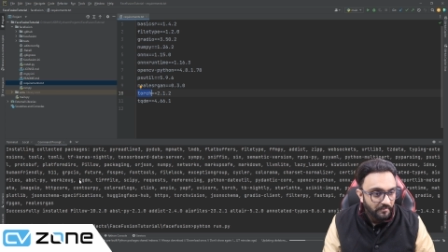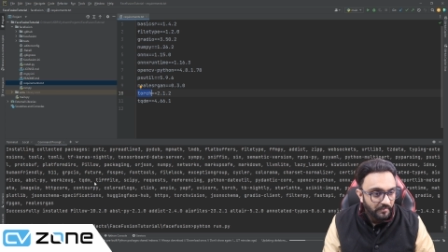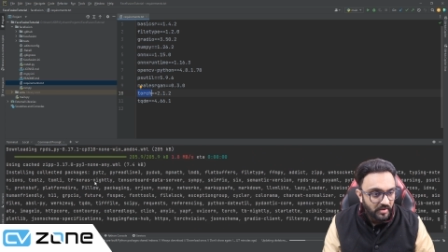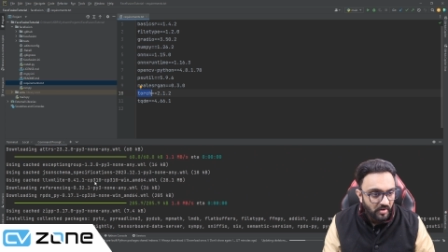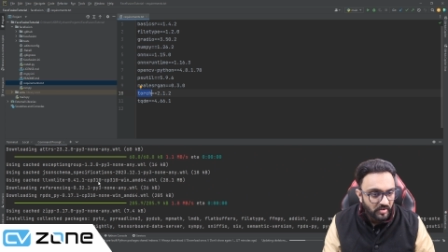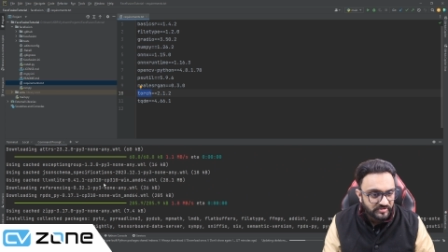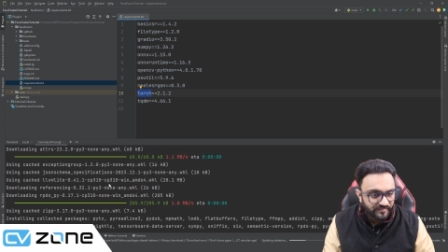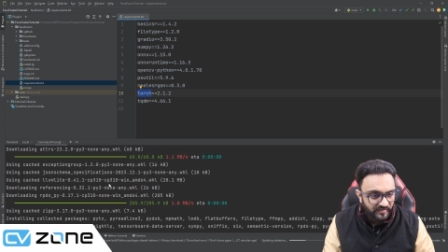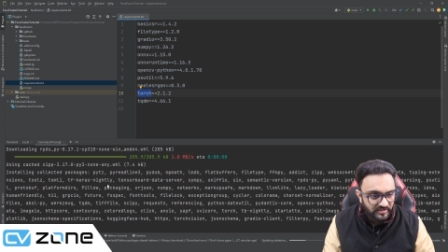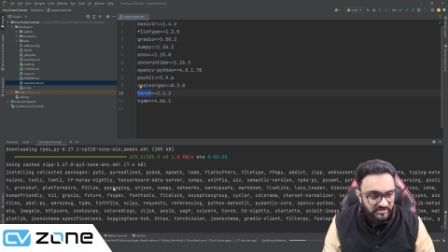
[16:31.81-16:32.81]
because
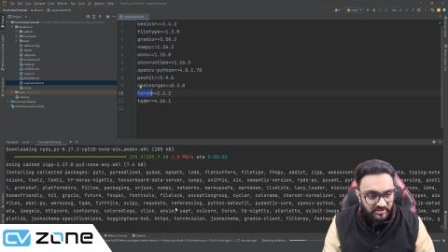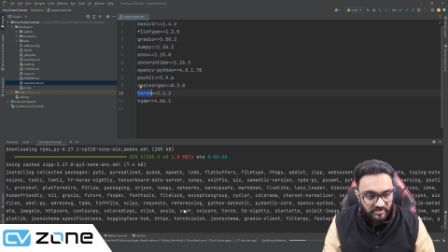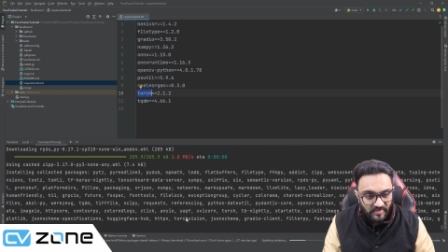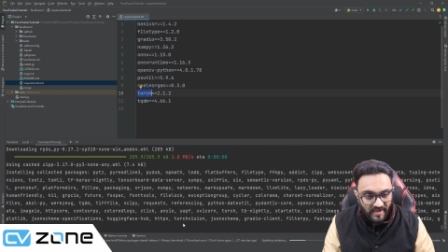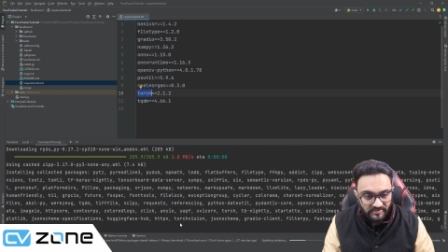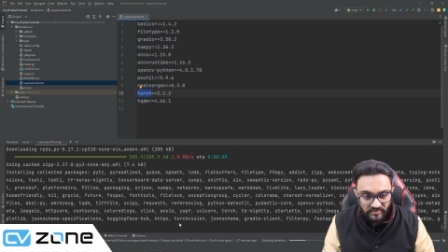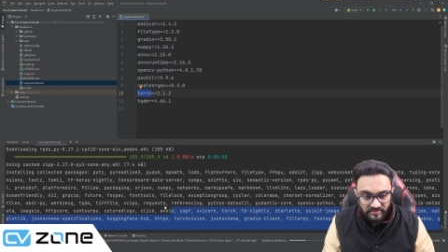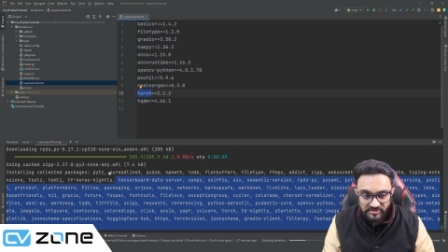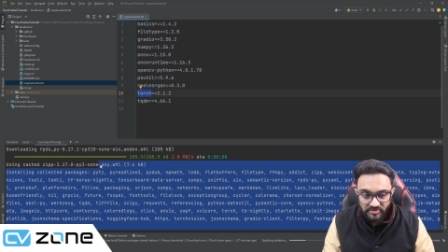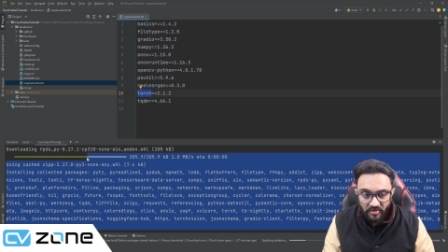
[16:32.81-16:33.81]
first you had to
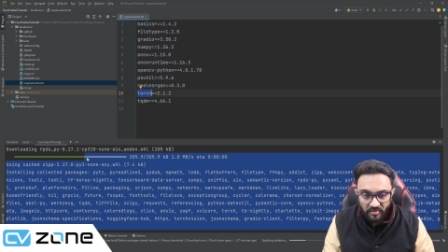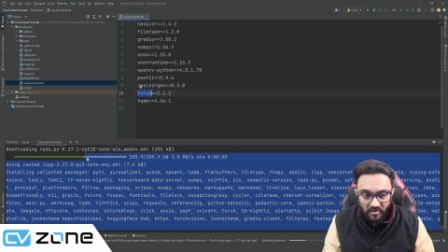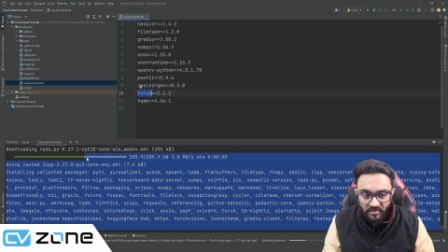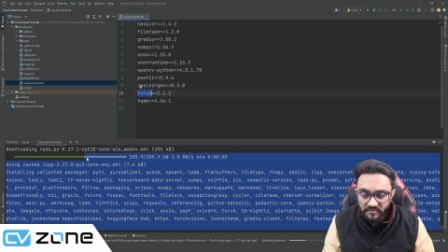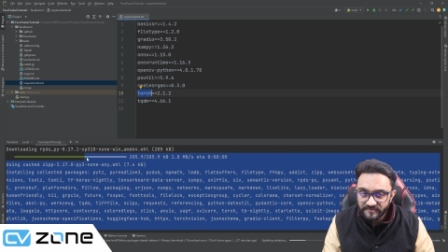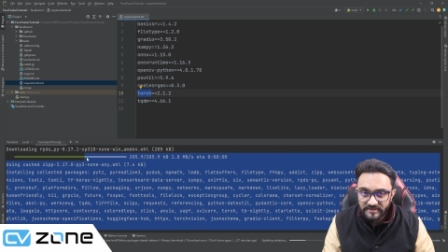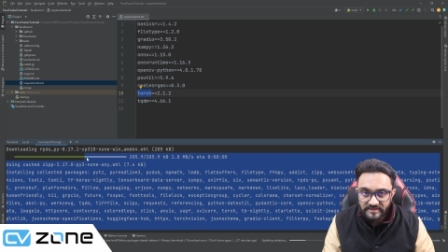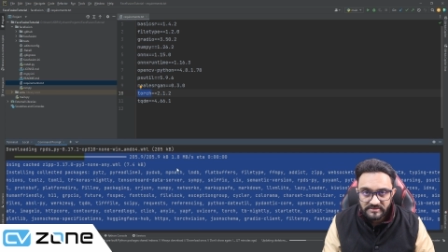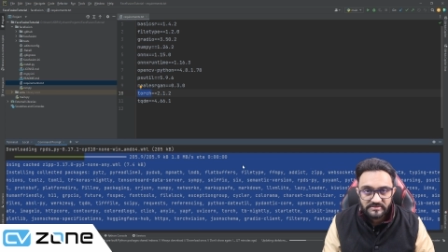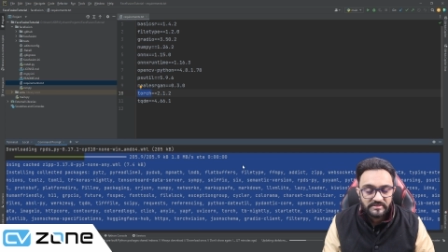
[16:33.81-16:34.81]
install all of
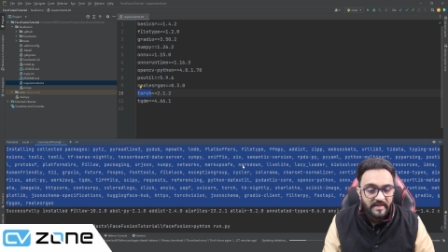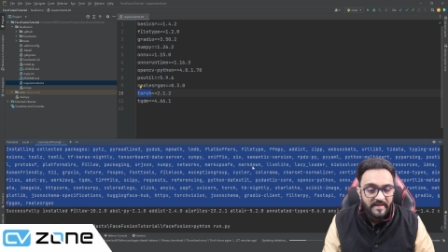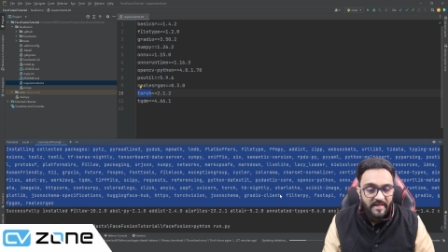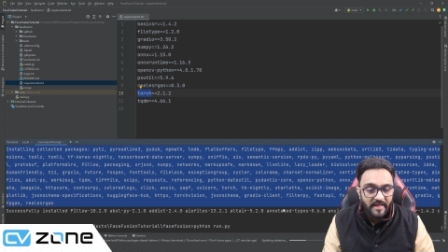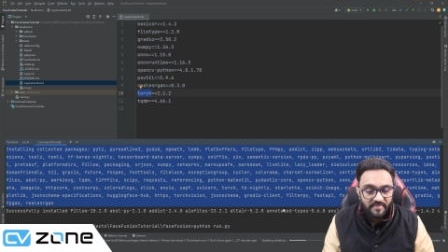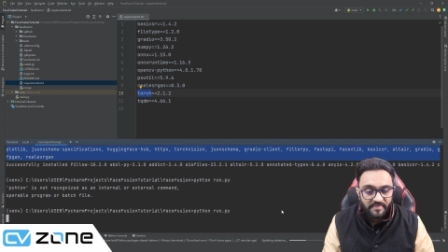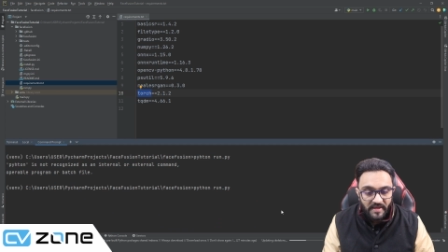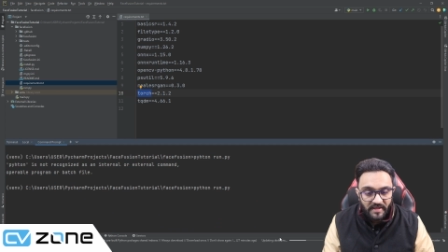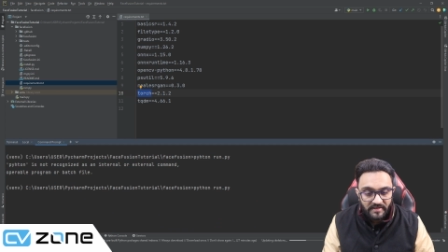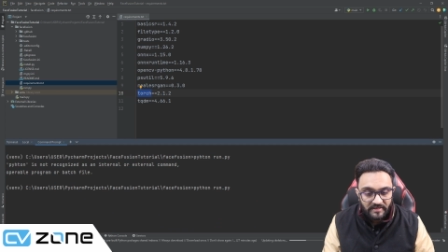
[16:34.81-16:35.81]
these, and
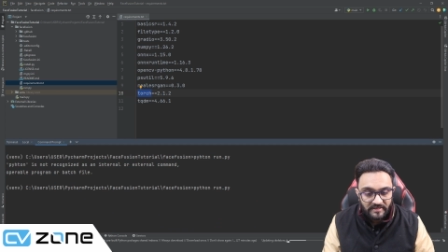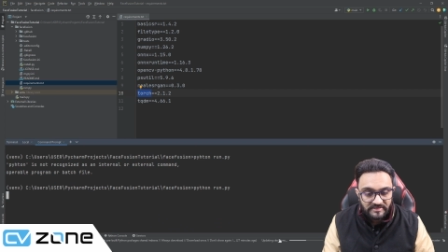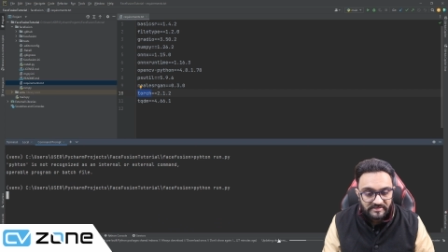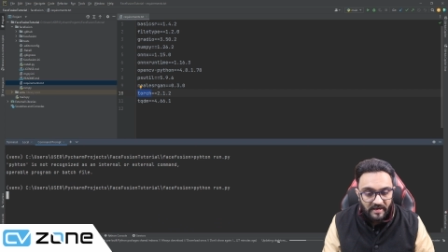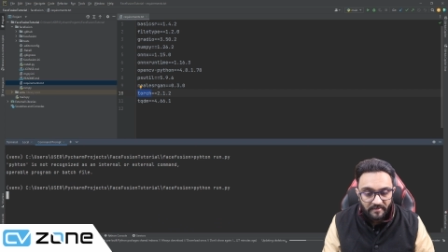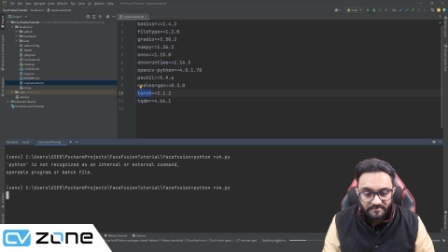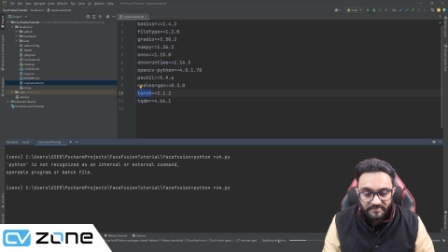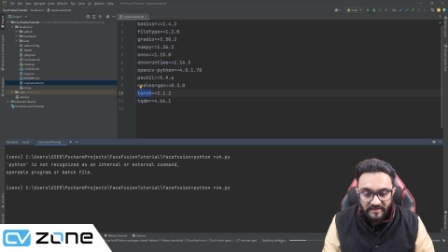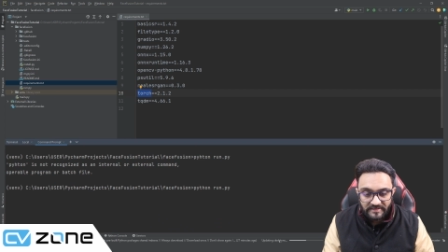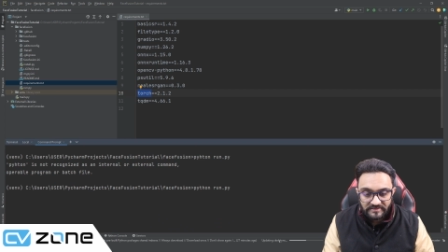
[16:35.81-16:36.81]
then it is
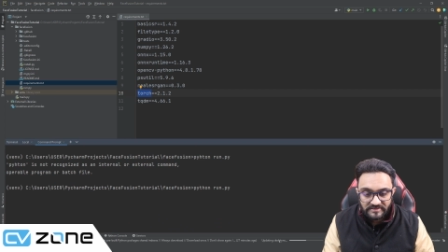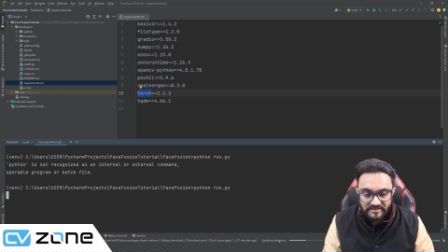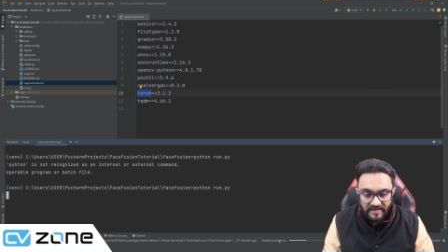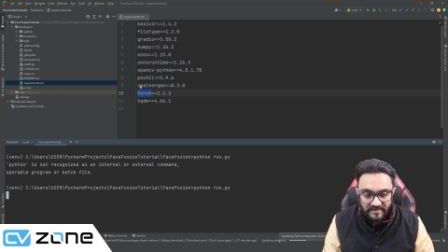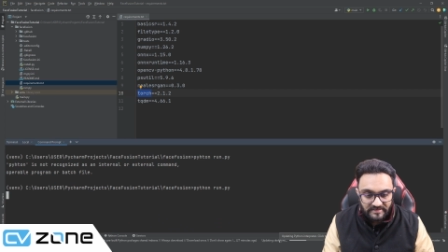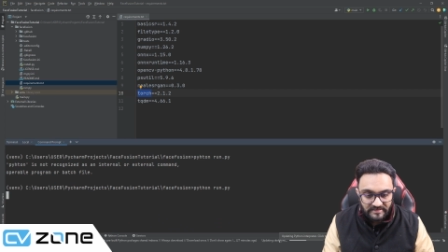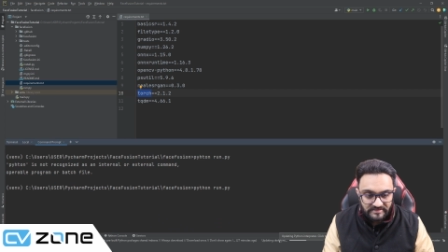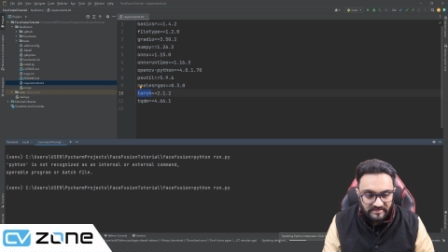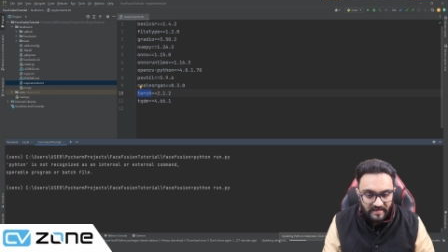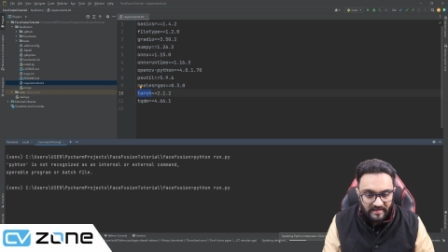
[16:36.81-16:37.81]
updating the
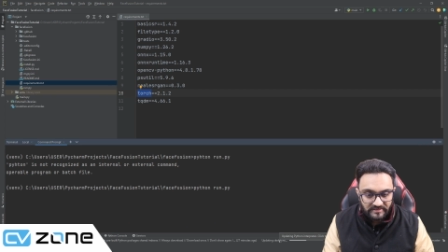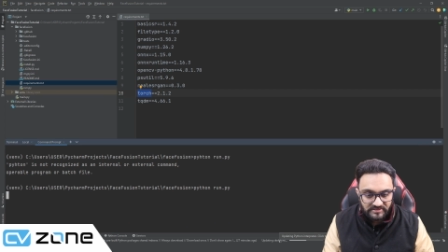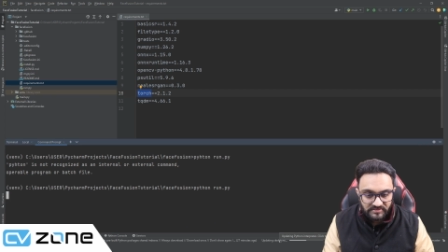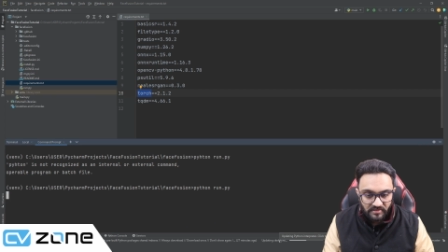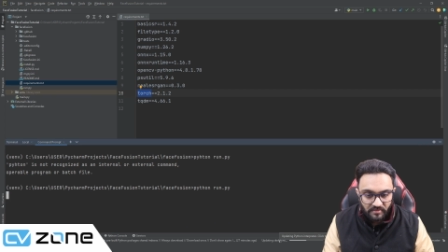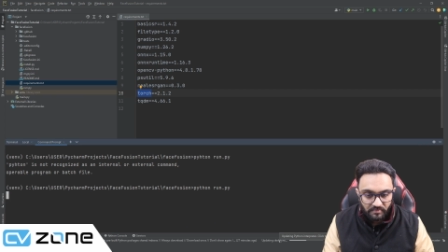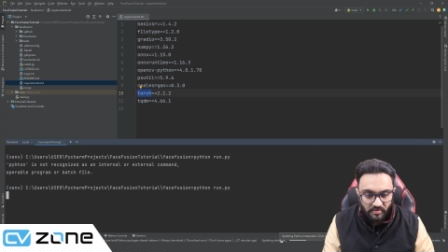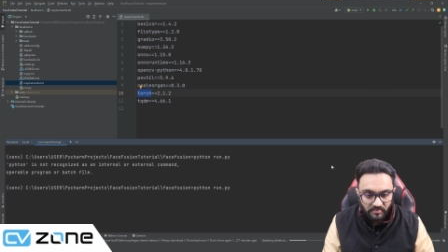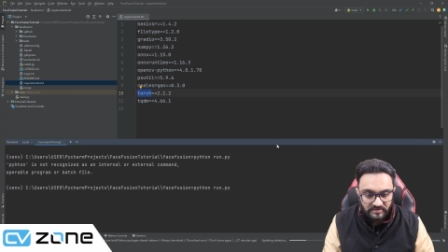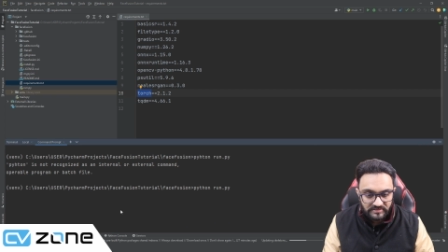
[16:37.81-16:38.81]
skeletons at this
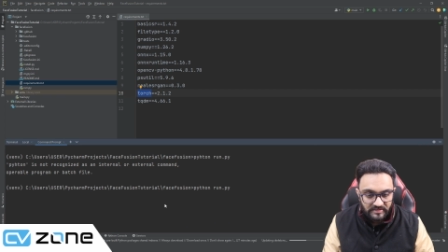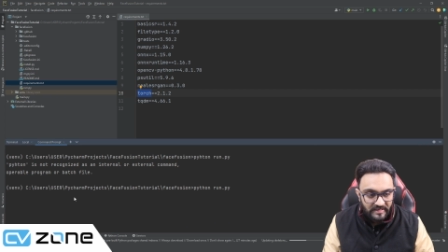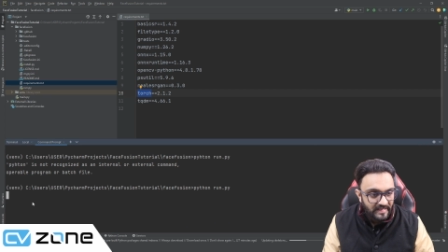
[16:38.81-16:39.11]
moment,